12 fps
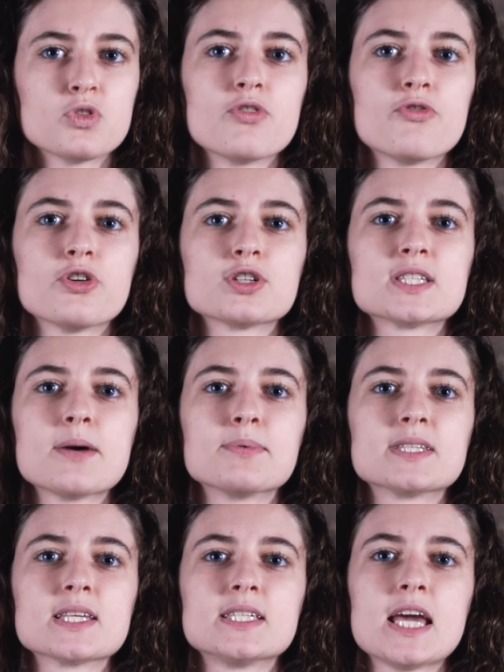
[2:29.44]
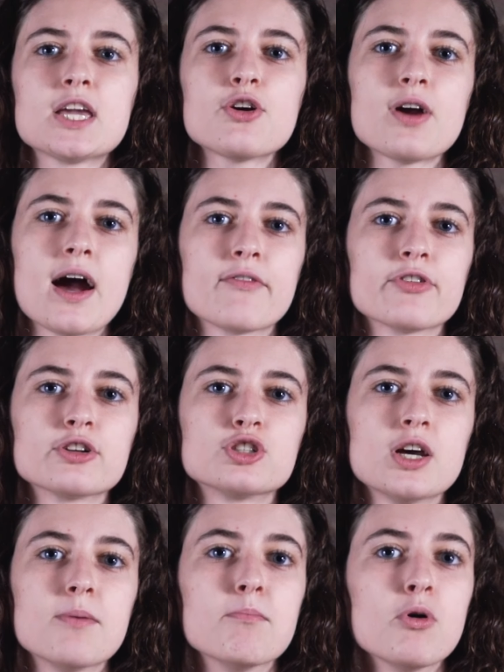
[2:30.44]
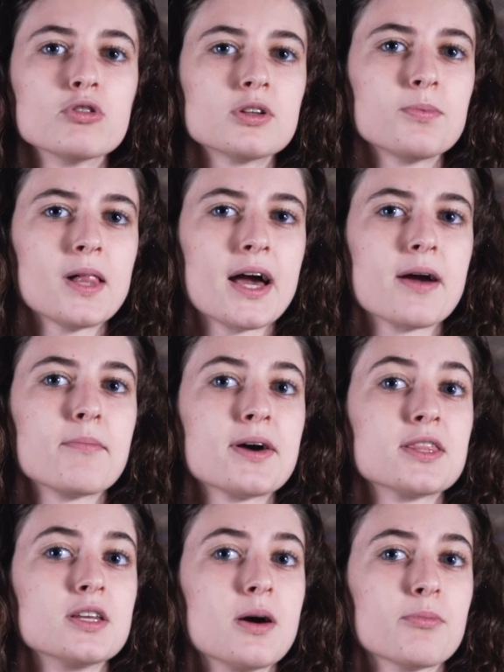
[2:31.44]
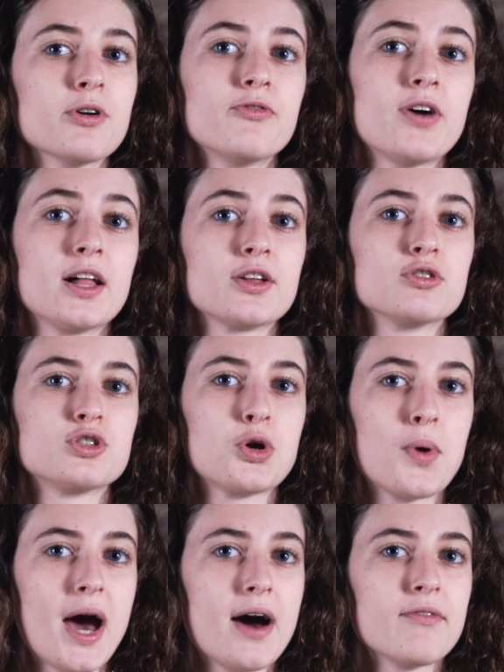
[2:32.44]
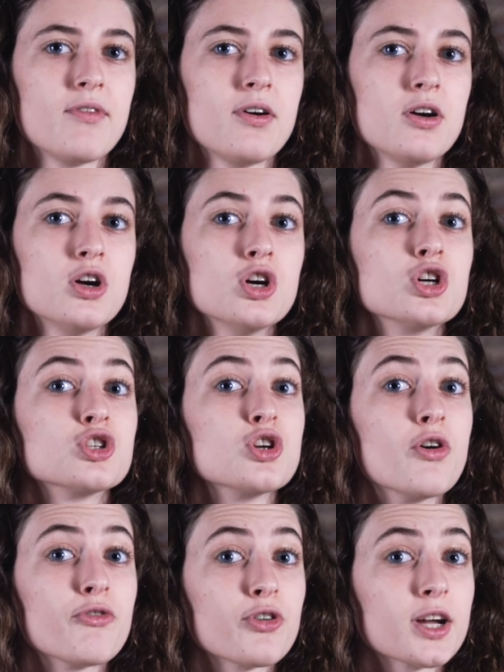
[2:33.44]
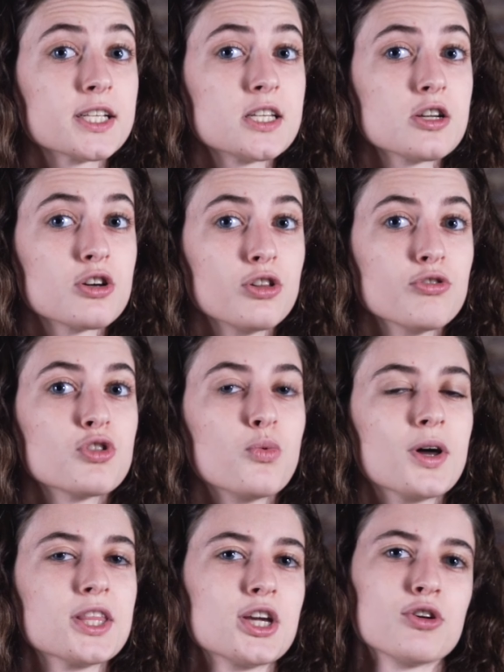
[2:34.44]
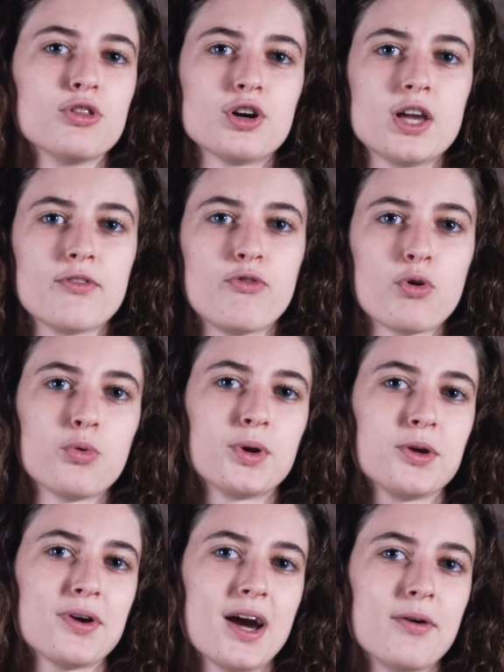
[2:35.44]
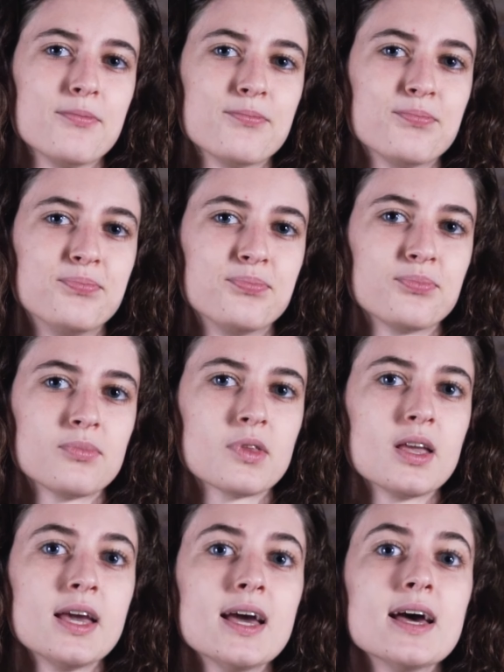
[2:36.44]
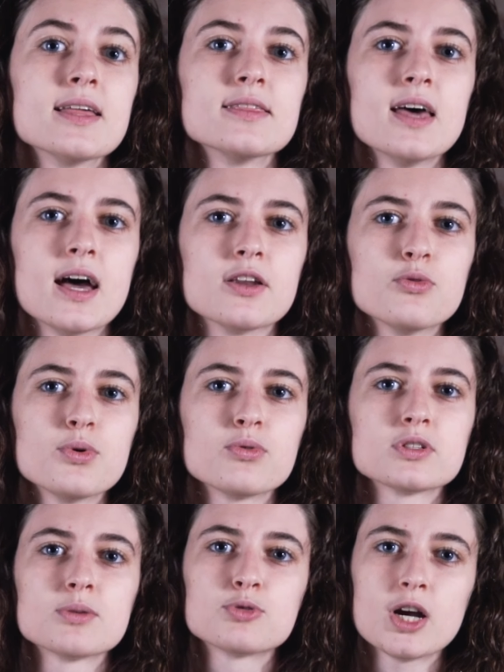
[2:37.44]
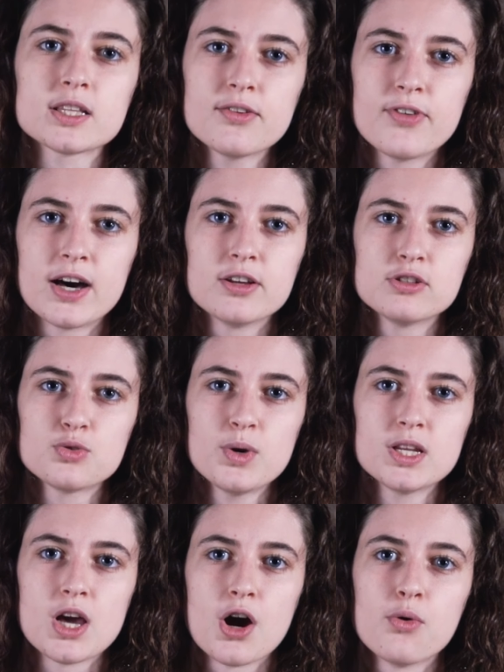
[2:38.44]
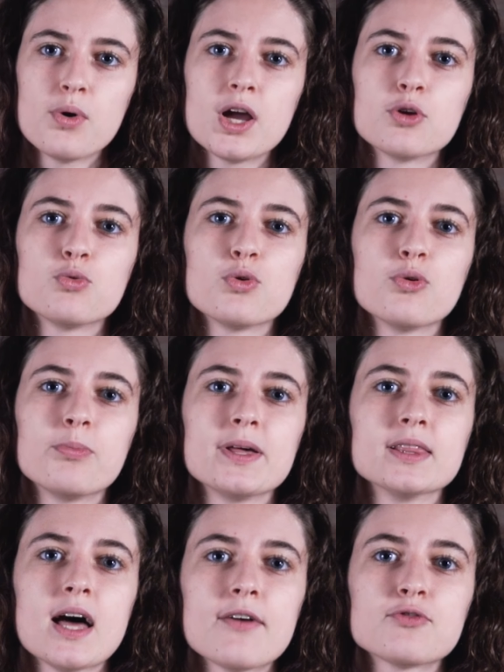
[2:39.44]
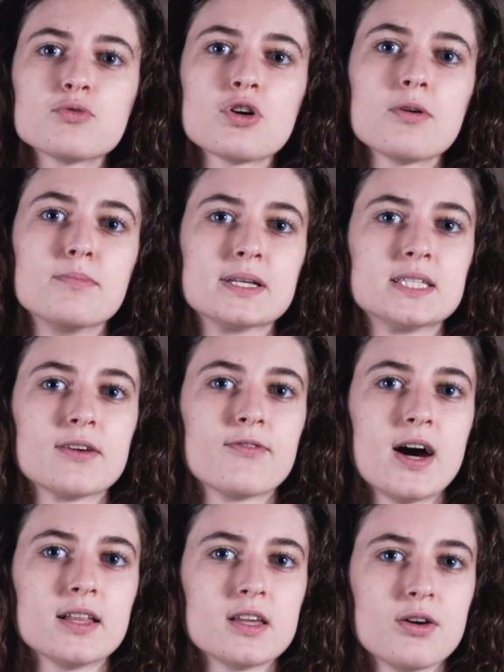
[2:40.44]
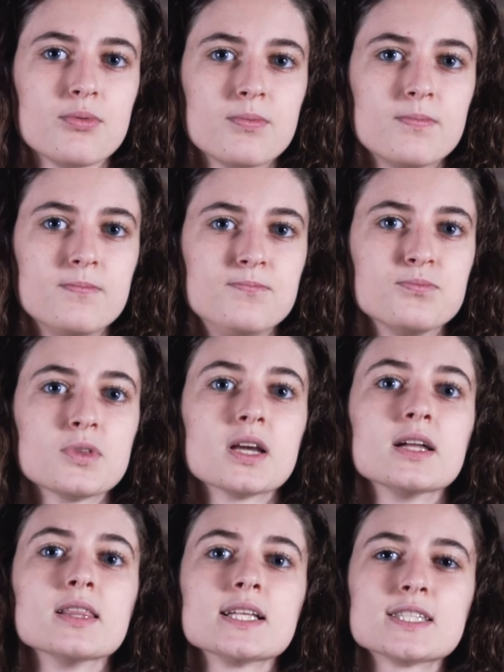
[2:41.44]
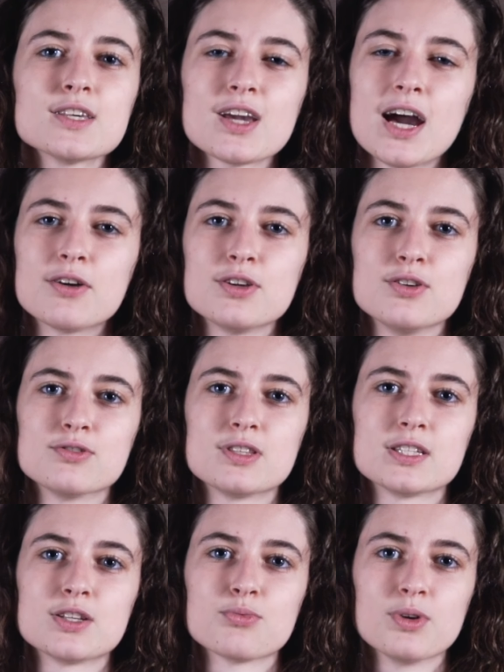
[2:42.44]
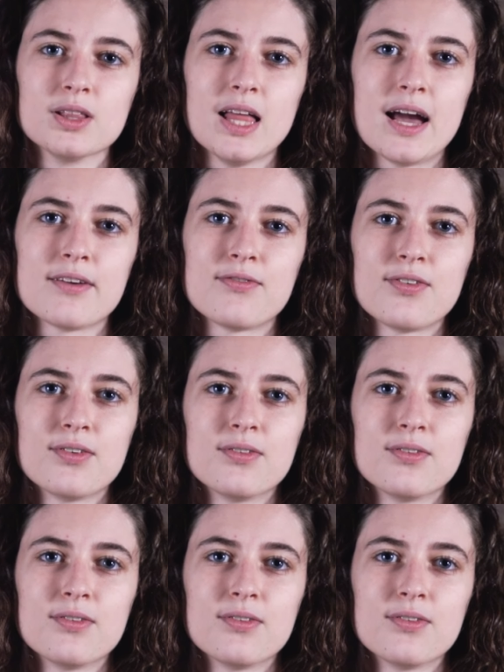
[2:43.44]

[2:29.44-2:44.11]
The first step is to take your average and multiply it by the number of values you have. Don't forget to include the one that you're looking for when you count. Then we will subtract the values we know and we will be left with our missing value. Let's look at how to use this in real life.